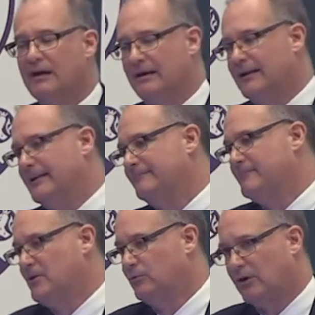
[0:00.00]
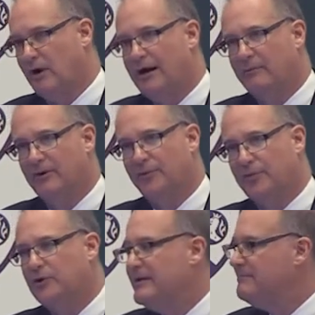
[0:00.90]
uh, require about
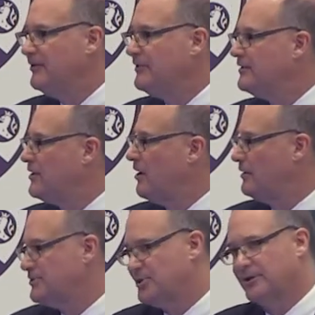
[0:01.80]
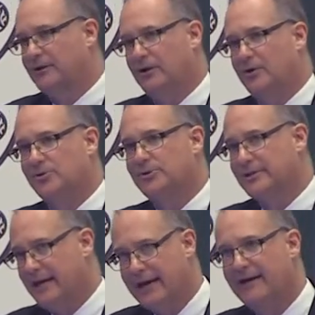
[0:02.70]
thirty billion dollars to close.
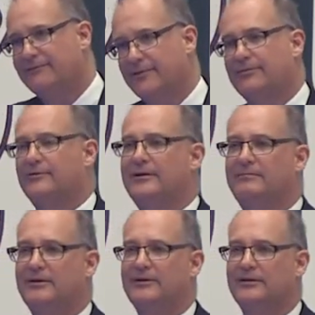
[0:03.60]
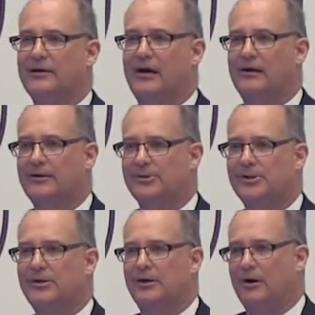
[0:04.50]
They have the thirty billion
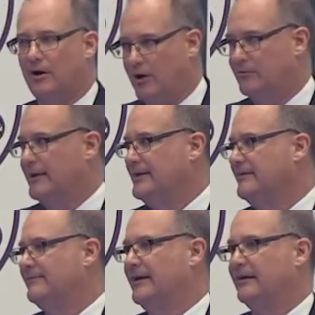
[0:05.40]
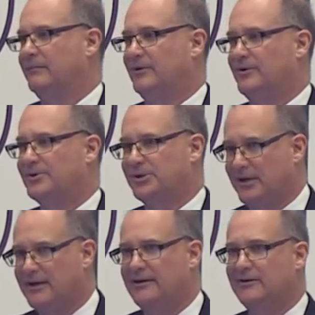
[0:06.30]
dollars already available,
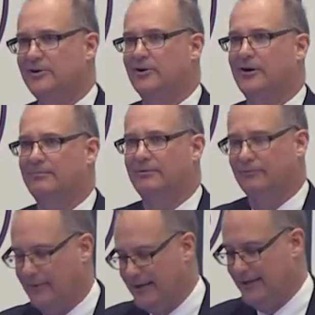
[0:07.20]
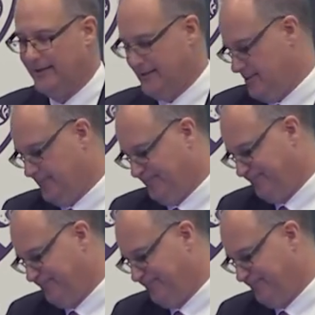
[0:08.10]
sitting in Europe, ready to go.